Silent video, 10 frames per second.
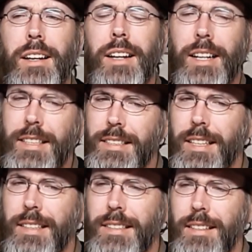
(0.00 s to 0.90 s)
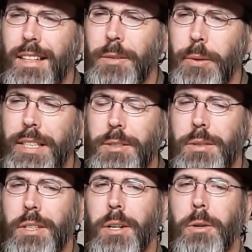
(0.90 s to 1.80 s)
Like I said, it's lightweight, so
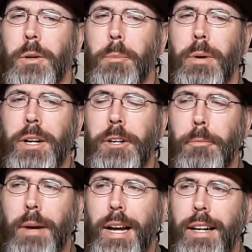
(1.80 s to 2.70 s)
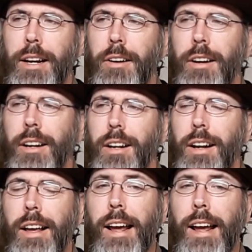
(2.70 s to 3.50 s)
it's not going to break your back carrying it.